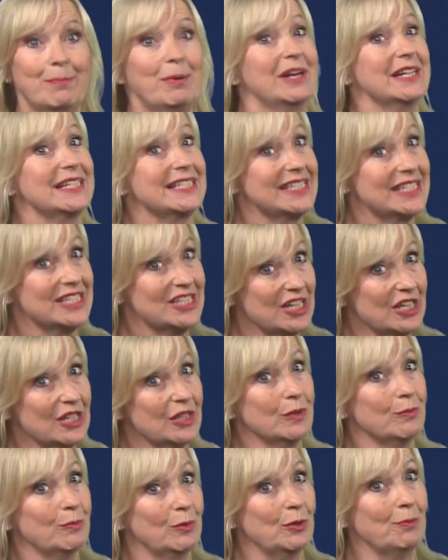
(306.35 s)
but it
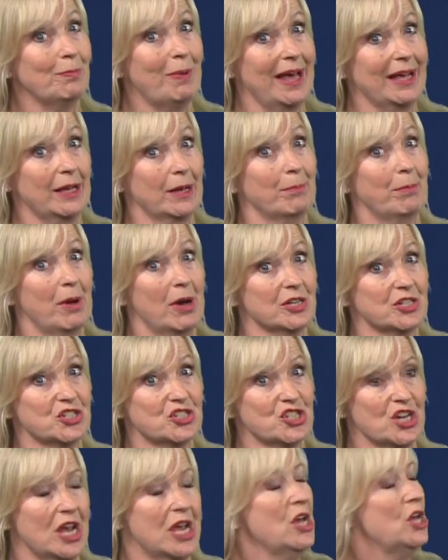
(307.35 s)
still will pack a
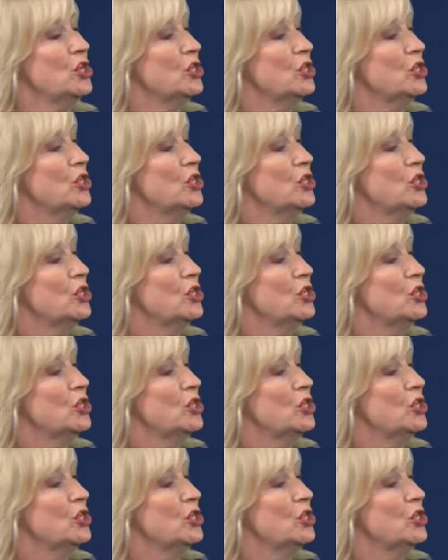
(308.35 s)
punch.